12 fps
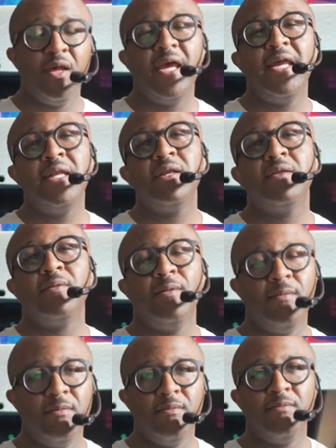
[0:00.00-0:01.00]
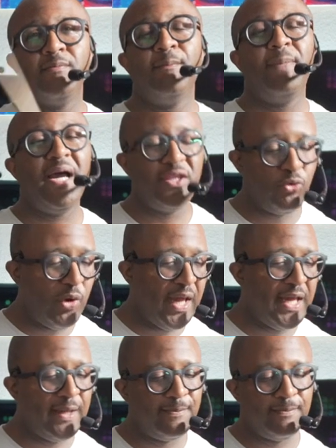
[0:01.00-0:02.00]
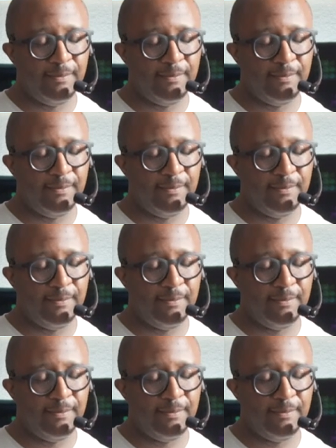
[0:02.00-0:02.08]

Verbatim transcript: And by the way,